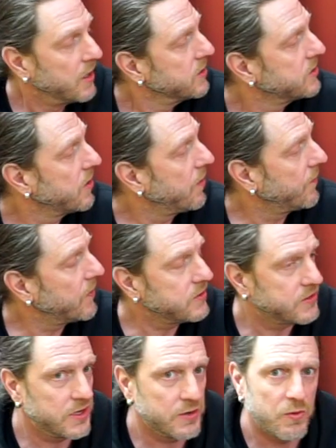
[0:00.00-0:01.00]
So the
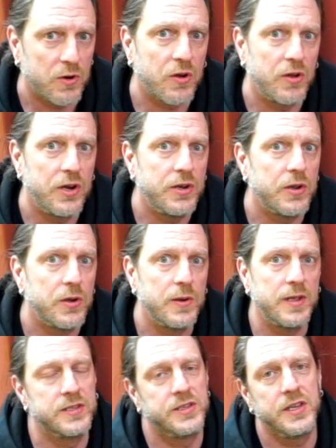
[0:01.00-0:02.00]
first thing we're going to
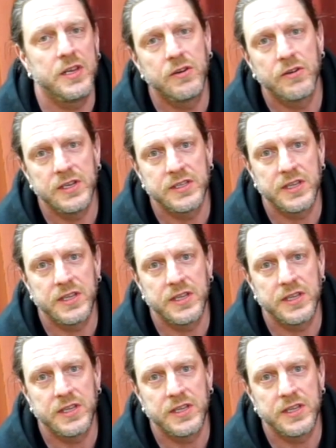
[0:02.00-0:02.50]
do is degrease